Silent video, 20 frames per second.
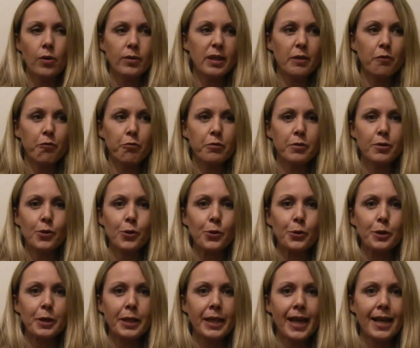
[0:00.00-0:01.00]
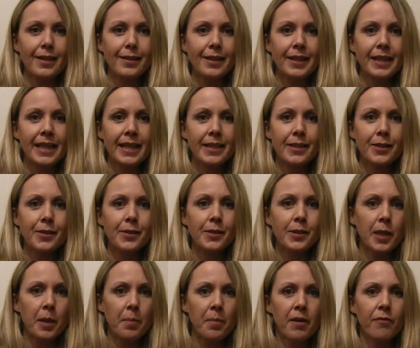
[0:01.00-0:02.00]
different sort of cats and kittens.
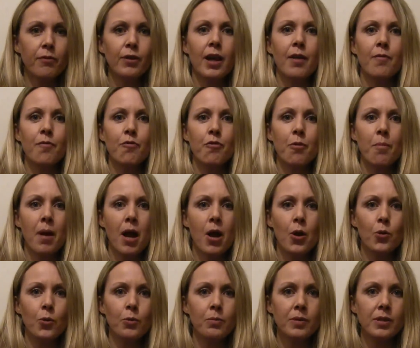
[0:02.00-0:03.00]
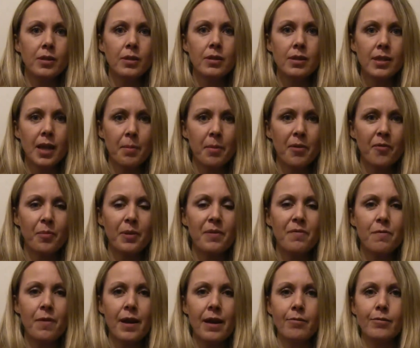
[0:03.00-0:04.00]
Some have come from homes and some have
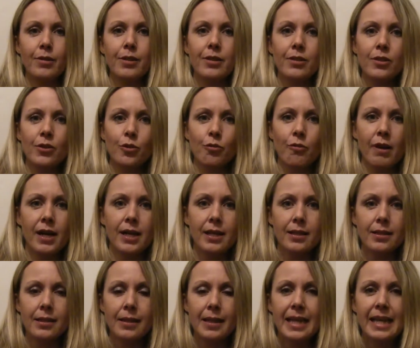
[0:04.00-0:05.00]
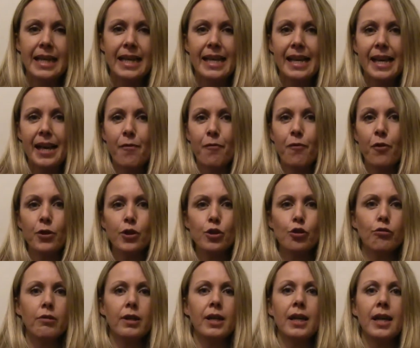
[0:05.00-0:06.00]
been found as strays.
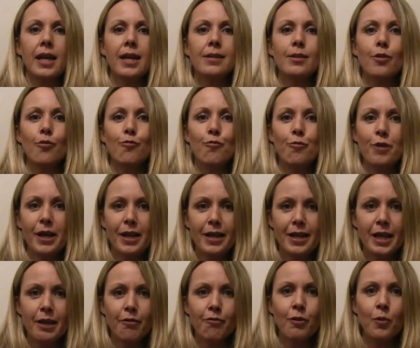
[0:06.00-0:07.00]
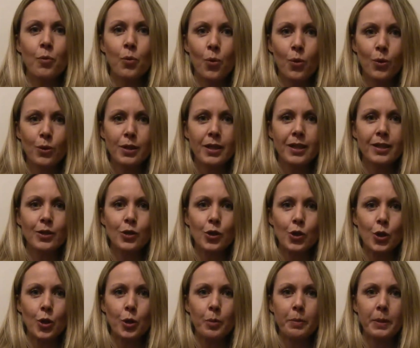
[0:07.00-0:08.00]
Fostering is a really rewarding
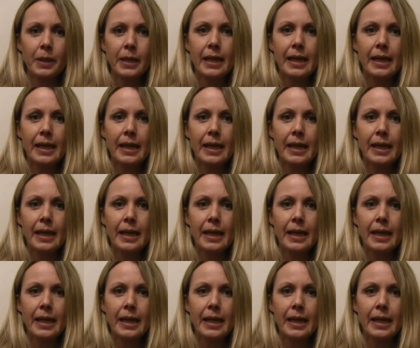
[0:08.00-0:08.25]
job.